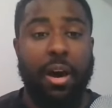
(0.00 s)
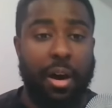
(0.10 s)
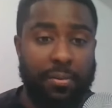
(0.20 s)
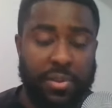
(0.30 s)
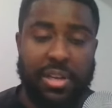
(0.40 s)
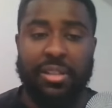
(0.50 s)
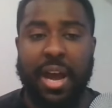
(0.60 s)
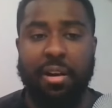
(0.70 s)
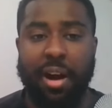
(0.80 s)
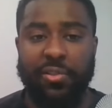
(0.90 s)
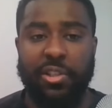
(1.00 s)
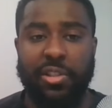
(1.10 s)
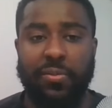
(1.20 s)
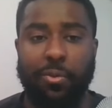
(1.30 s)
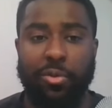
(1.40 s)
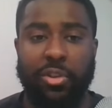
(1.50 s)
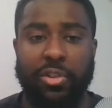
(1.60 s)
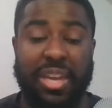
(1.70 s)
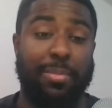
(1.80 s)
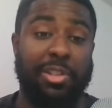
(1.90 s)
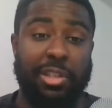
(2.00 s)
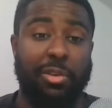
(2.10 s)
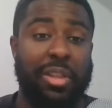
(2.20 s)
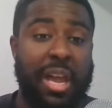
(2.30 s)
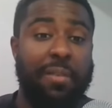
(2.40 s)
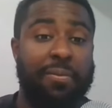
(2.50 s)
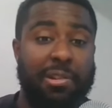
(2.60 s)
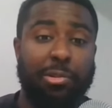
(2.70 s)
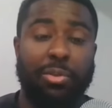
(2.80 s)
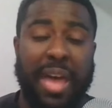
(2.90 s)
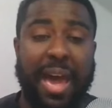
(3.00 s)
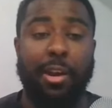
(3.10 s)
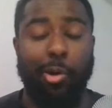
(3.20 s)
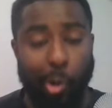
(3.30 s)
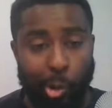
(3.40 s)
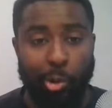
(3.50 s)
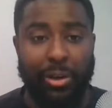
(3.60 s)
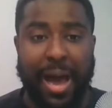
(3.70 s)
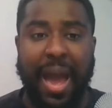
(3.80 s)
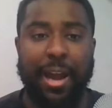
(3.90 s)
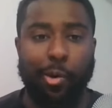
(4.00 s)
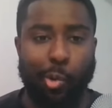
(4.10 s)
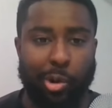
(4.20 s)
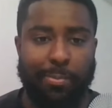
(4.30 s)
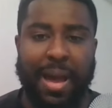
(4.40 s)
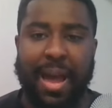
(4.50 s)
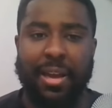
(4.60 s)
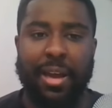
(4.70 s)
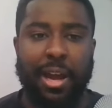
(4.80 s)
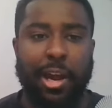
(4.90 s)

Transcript: of the entire offseason for this team until they fill that hole at quarterback.